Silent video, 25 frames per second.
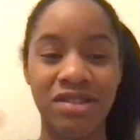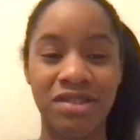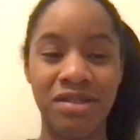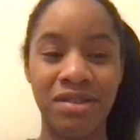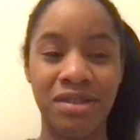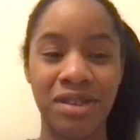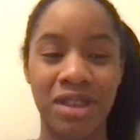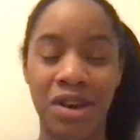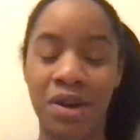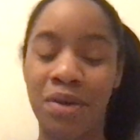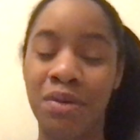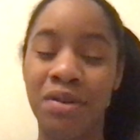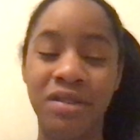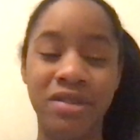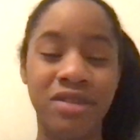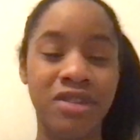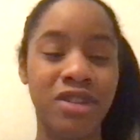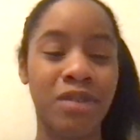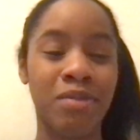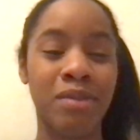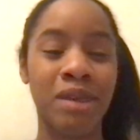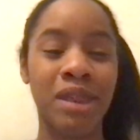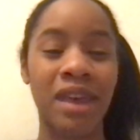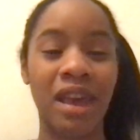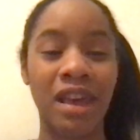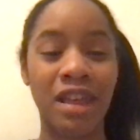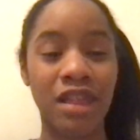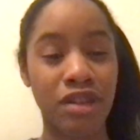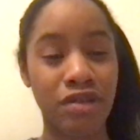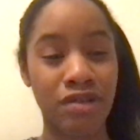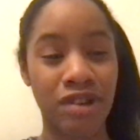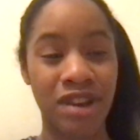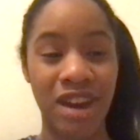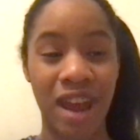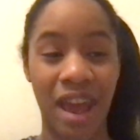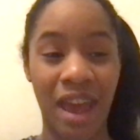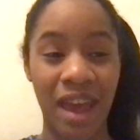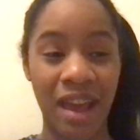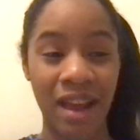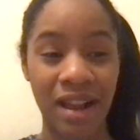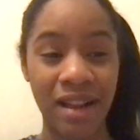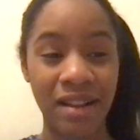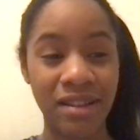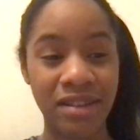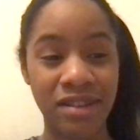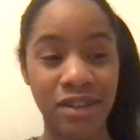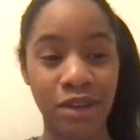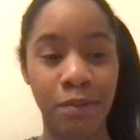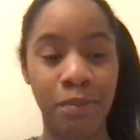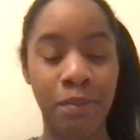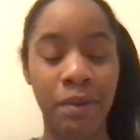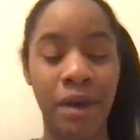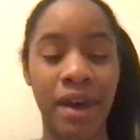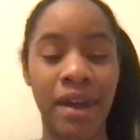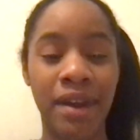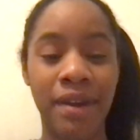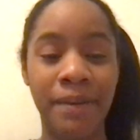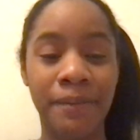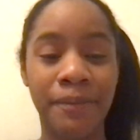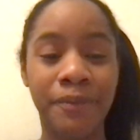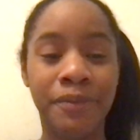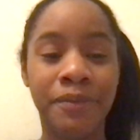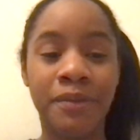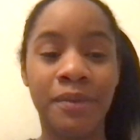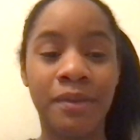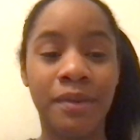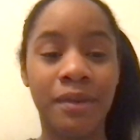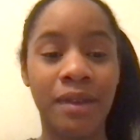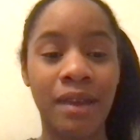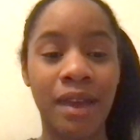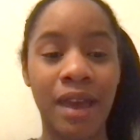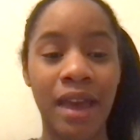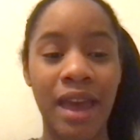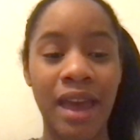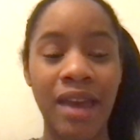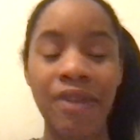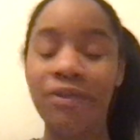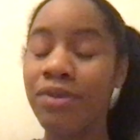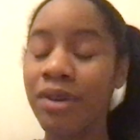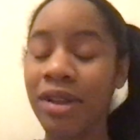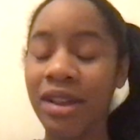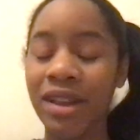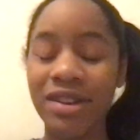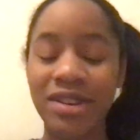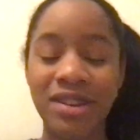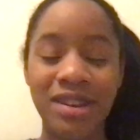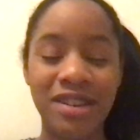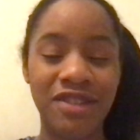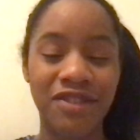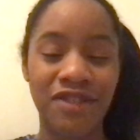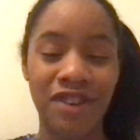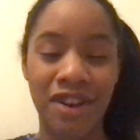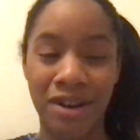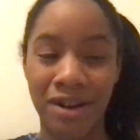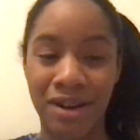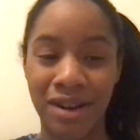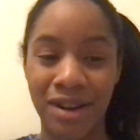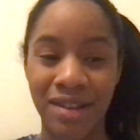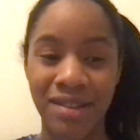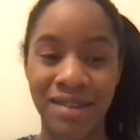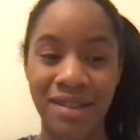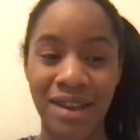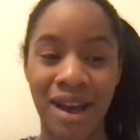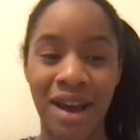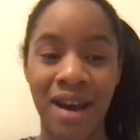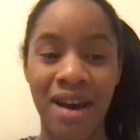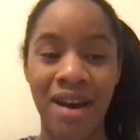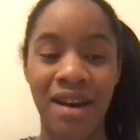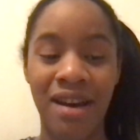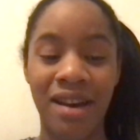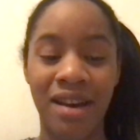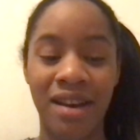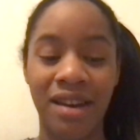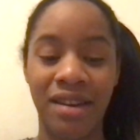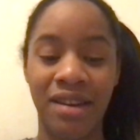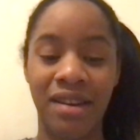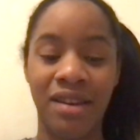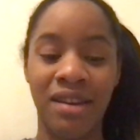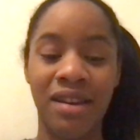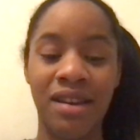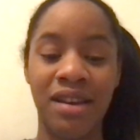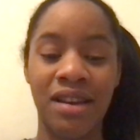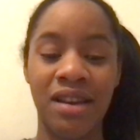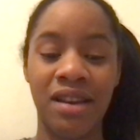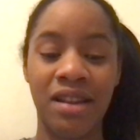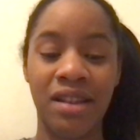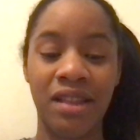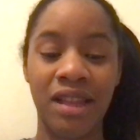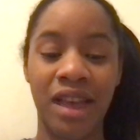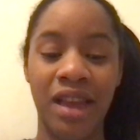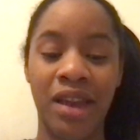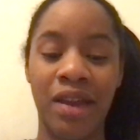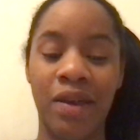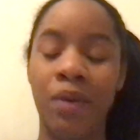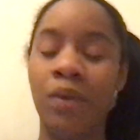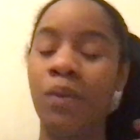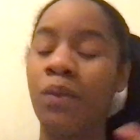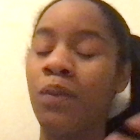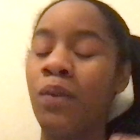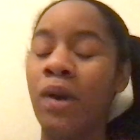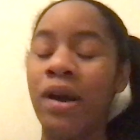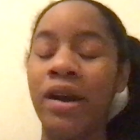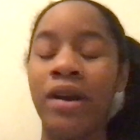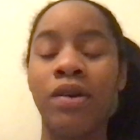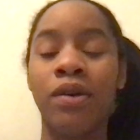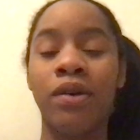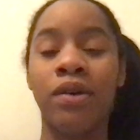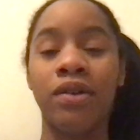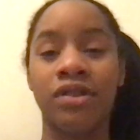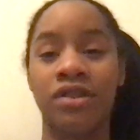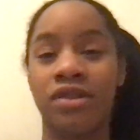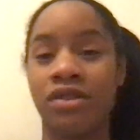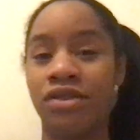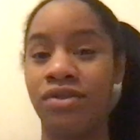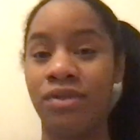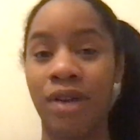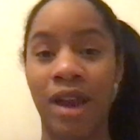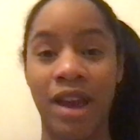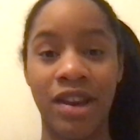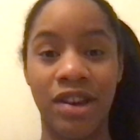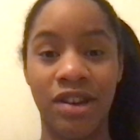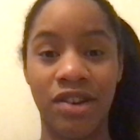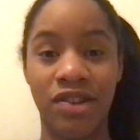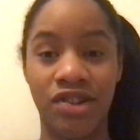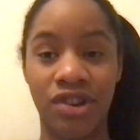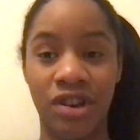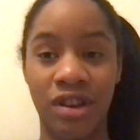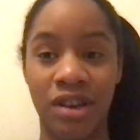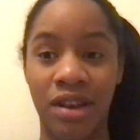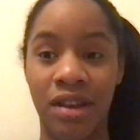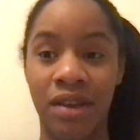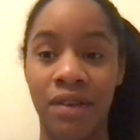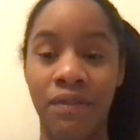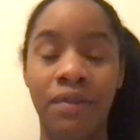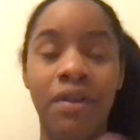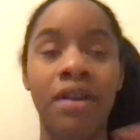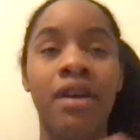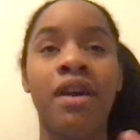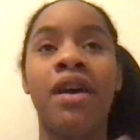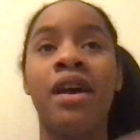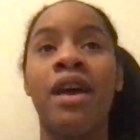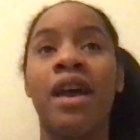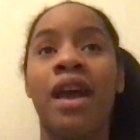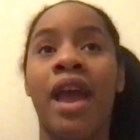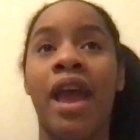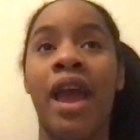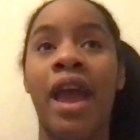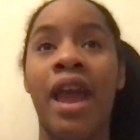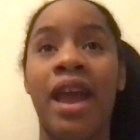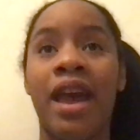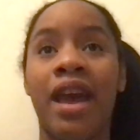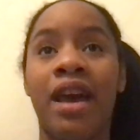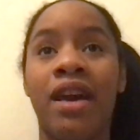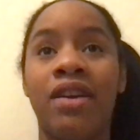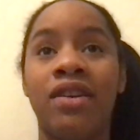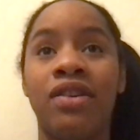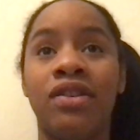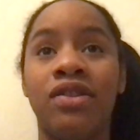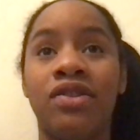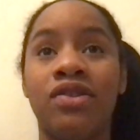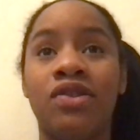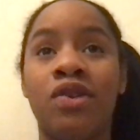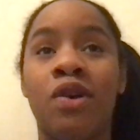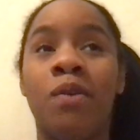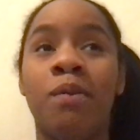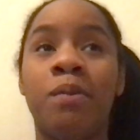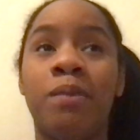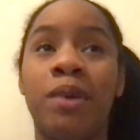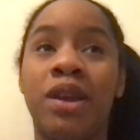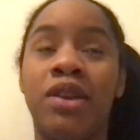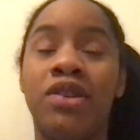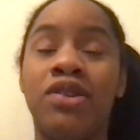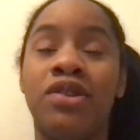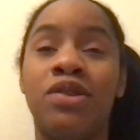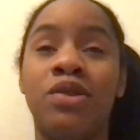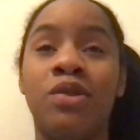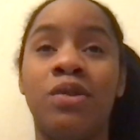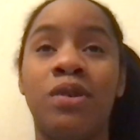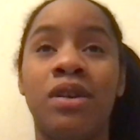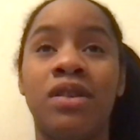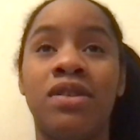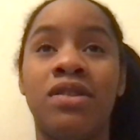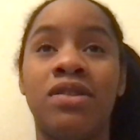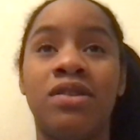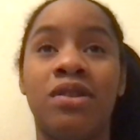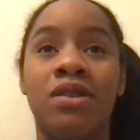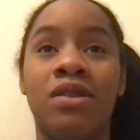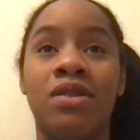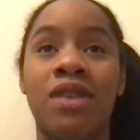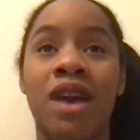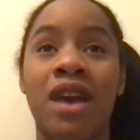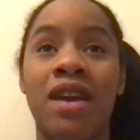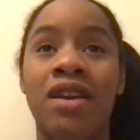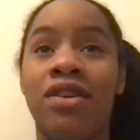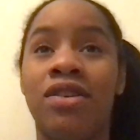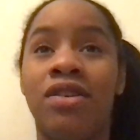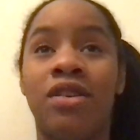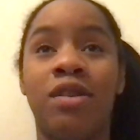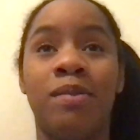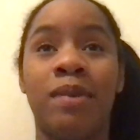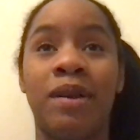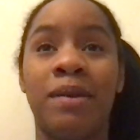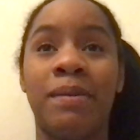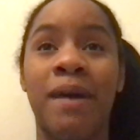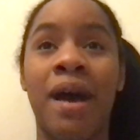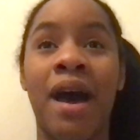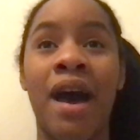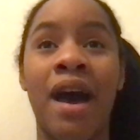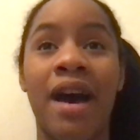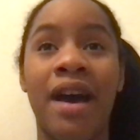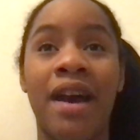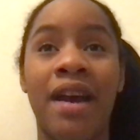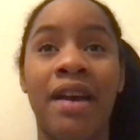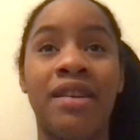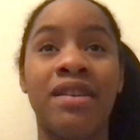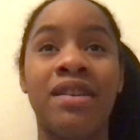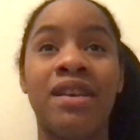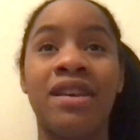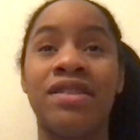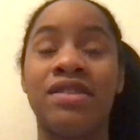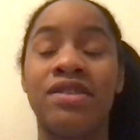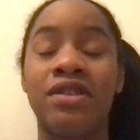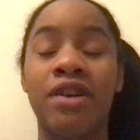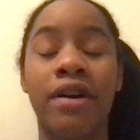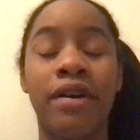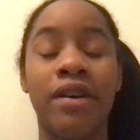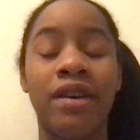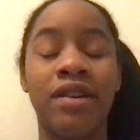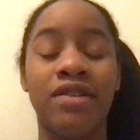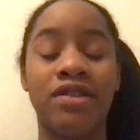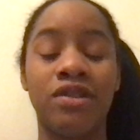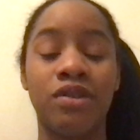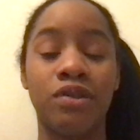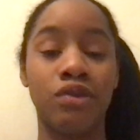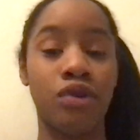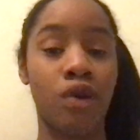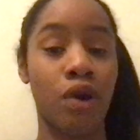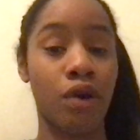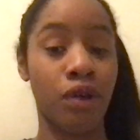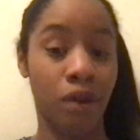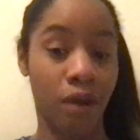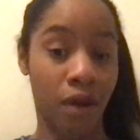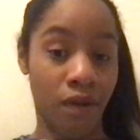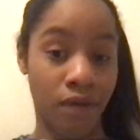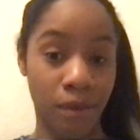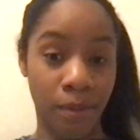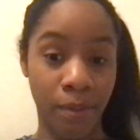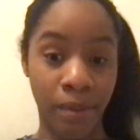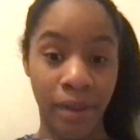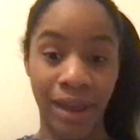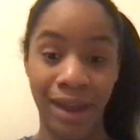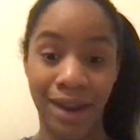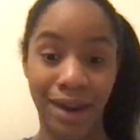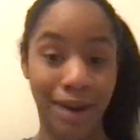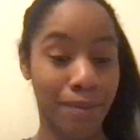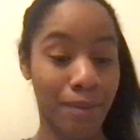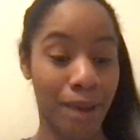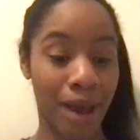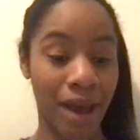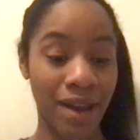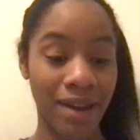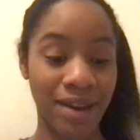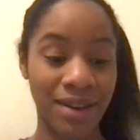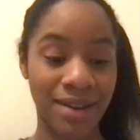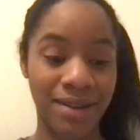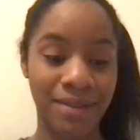The course took me 3 days, but it really just varies on what goals you're trying to achieve, and don't be too concerned that you're going to be behind as long as you know you have a plan in mind.